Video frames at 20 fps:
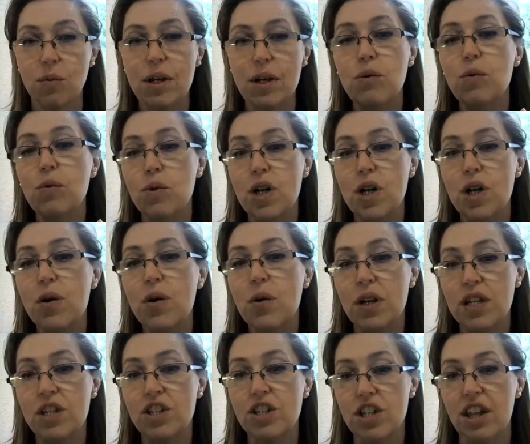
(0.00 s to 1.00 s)
we all know
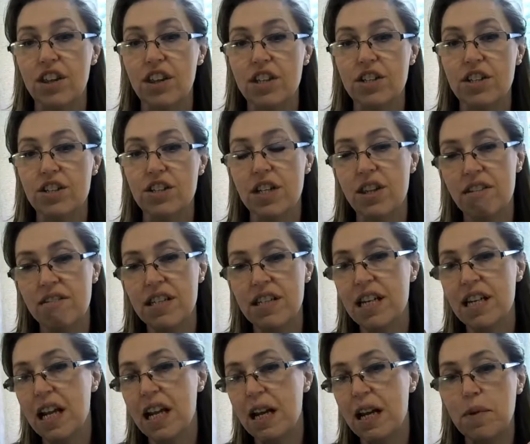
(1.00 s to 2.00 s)
each other, so there
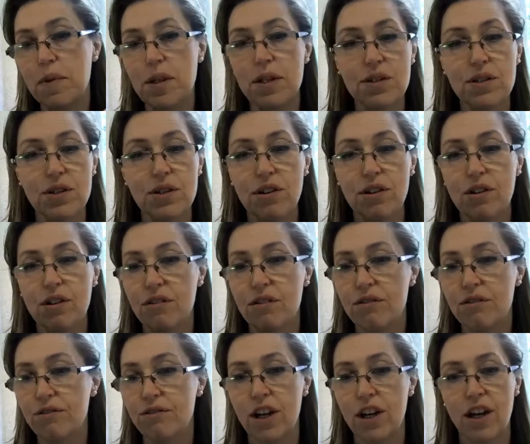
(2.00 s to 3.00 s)
is an element
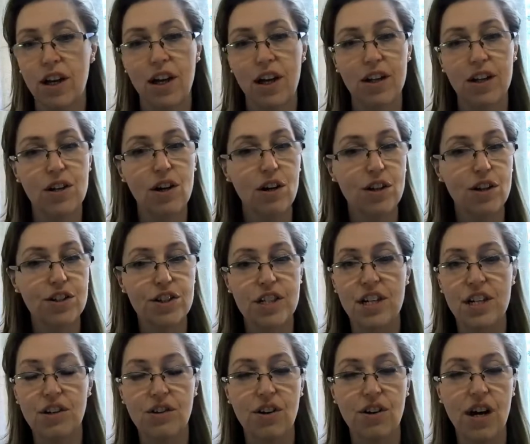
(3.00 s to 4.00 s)
of you're not
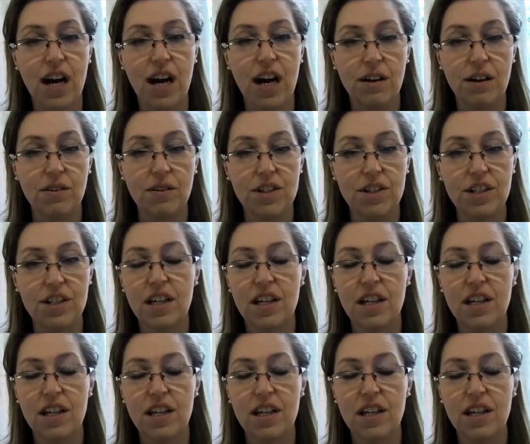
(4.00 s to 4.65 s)
lost in a crowd.